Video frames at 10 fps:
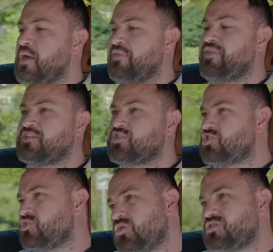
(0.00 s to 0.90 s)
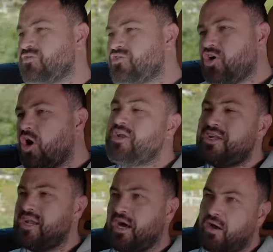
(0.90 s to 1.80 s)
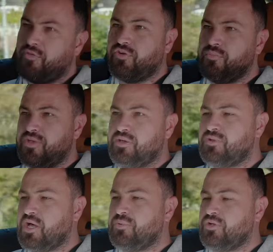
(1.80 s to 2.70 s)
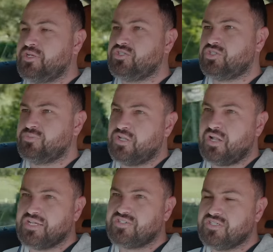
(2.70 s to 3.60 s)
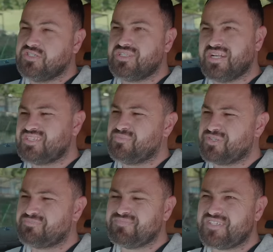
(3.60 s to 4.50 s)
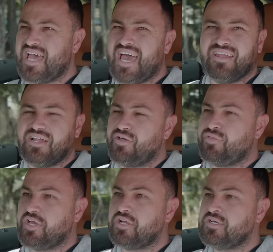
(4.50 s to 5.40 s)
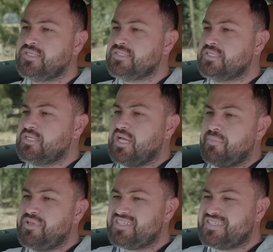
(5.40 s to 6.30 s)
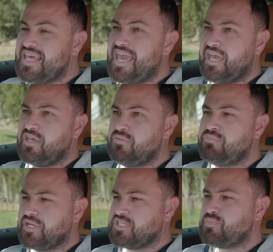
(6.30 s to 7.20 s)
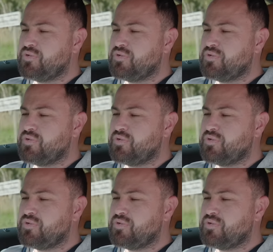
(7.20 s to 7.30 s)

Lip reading: And that's sort of gone now from BMW instrument clusters, and that's a bit sad, I think. I mean, it's there in bits,